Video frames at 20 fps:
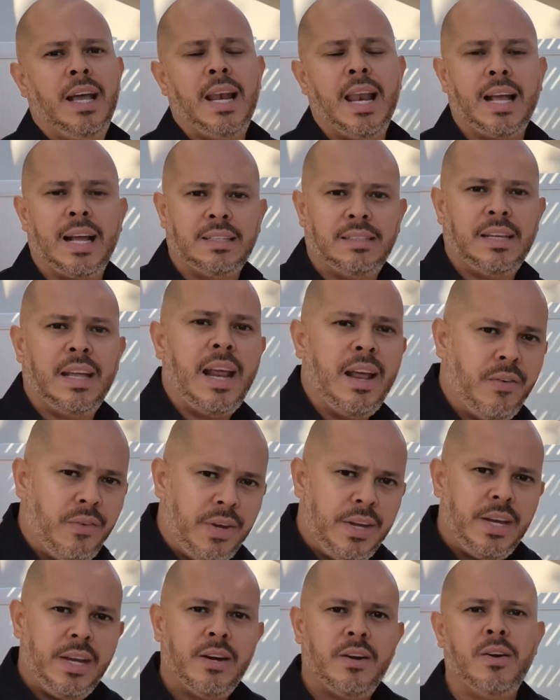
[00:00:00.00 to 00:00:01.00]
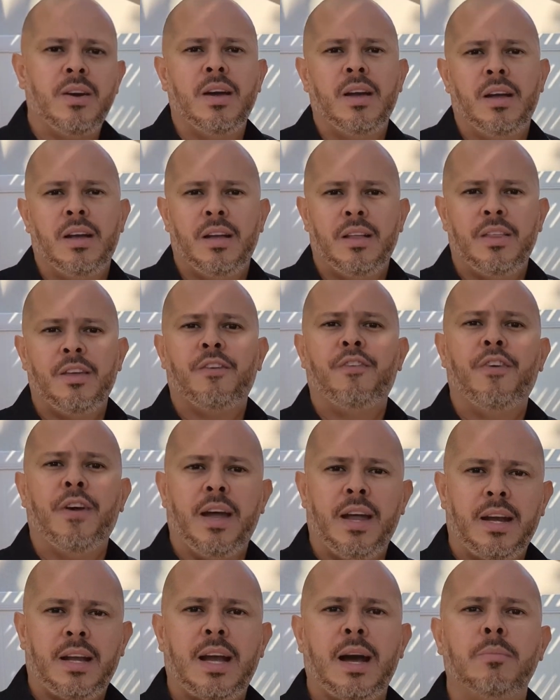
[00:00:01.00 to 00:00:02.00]
And like I said, every year the
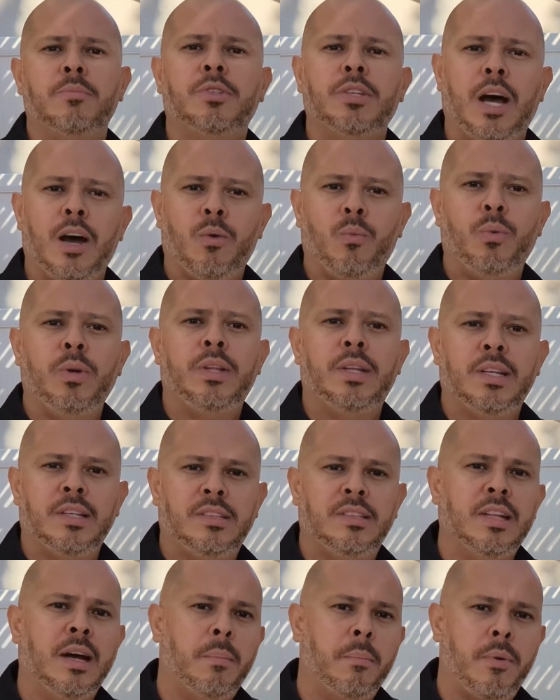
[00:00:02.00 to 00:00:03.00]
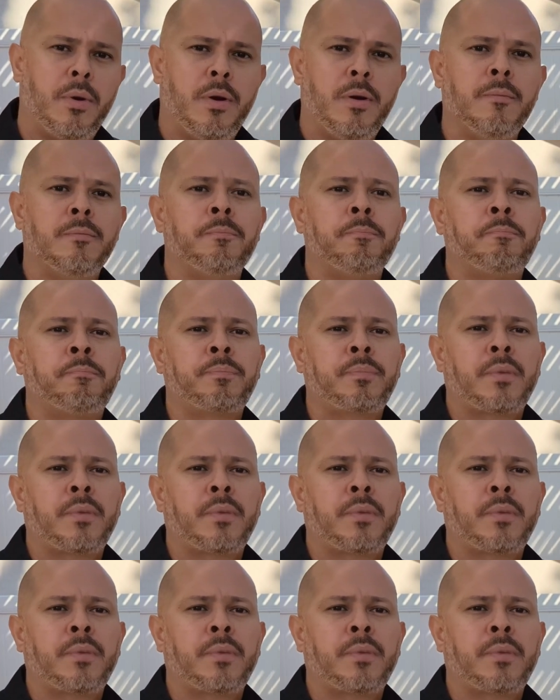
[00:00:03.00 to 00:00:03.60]
Fed comes out with this number,